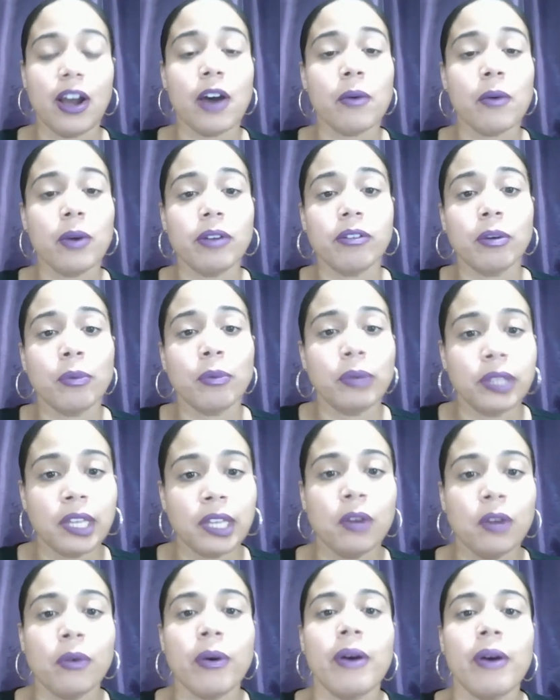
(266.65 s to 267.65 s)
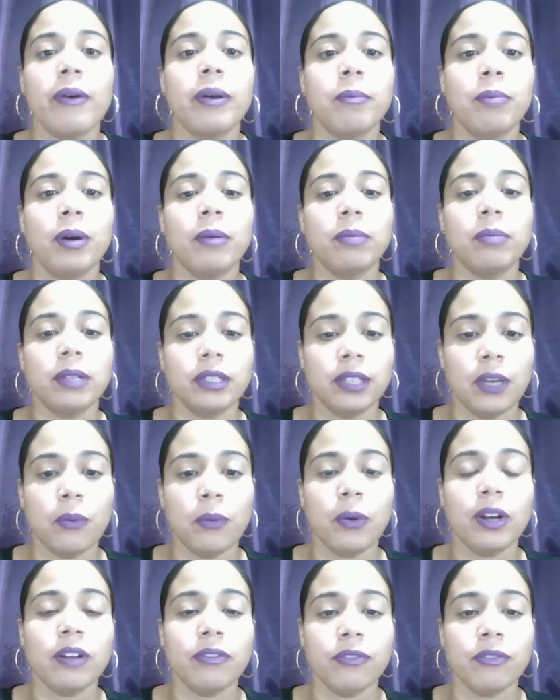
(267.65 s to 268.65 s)
However, when they go out in public, they
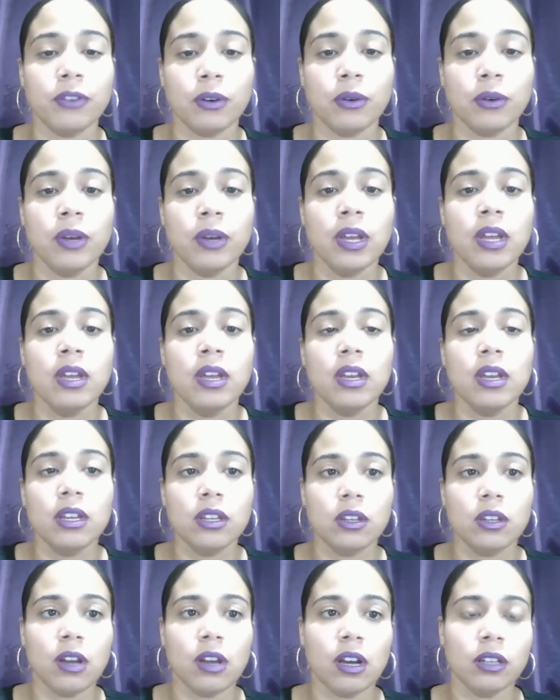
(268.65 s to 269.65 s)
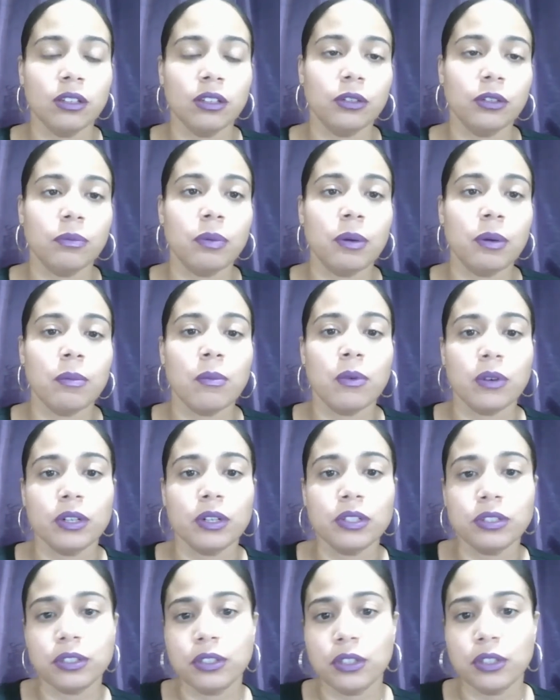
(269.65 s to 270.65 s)
want to feel a little bit
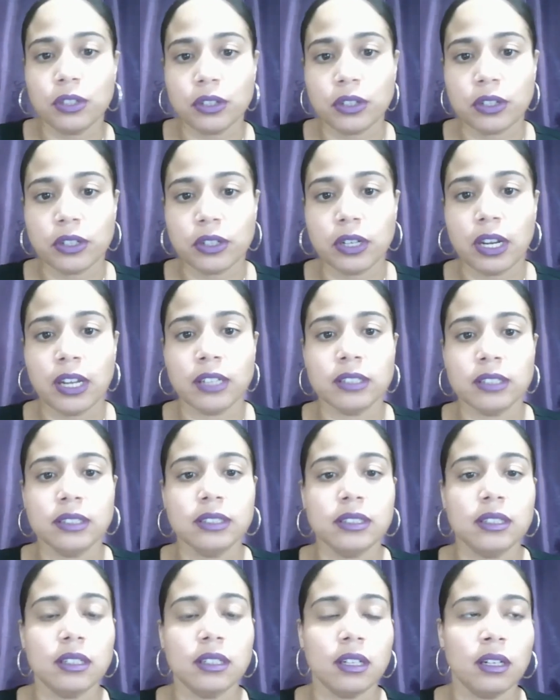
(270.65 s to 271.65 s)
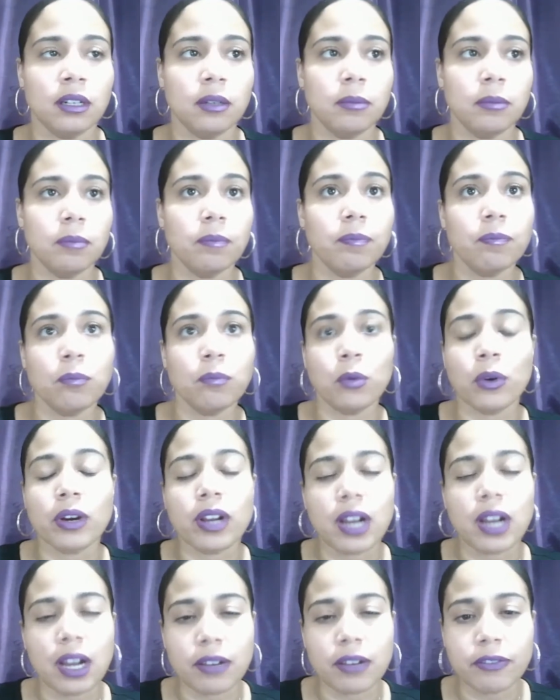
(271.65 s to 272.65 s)
more secure and more
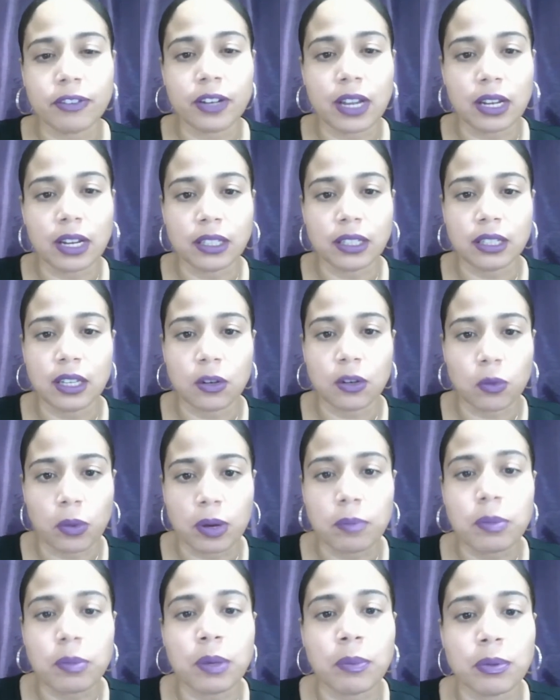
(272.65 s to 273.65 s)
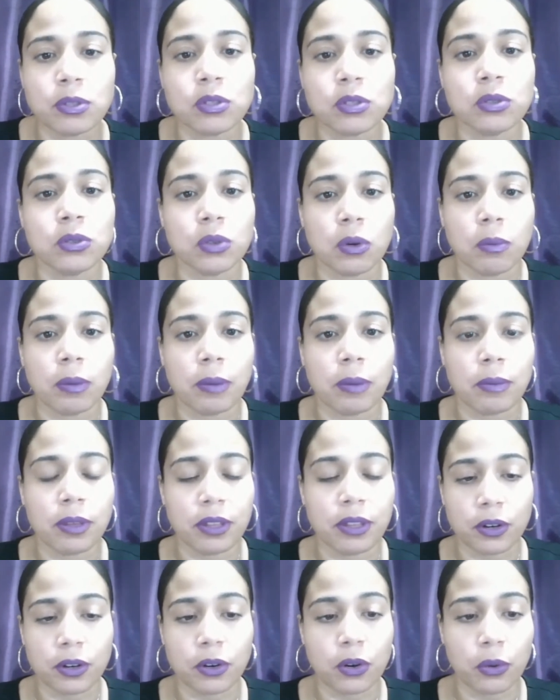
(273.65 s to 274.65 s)
confident on it. They don't want people to know maybe
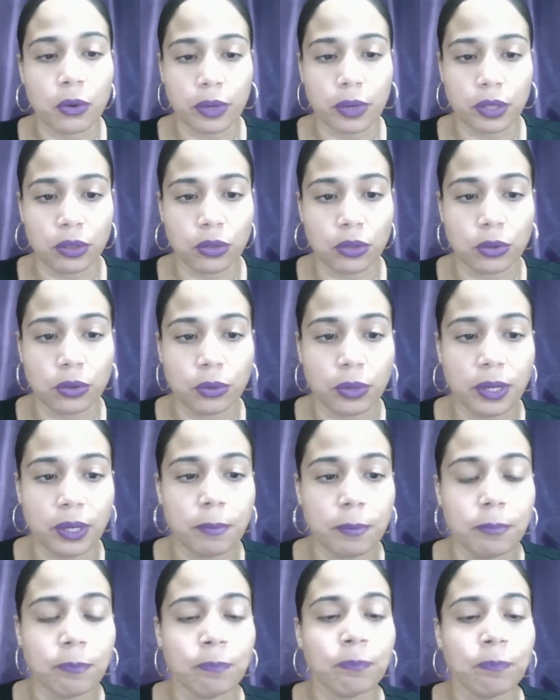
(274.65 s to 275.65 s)
they're going through it.